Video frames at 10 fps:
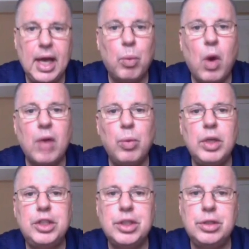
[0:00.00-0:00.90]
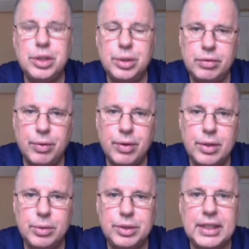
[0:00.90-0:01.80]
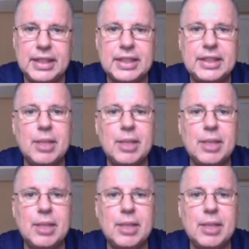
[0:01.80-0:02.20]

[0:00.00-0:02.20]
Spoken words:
What Would You Do for a new season.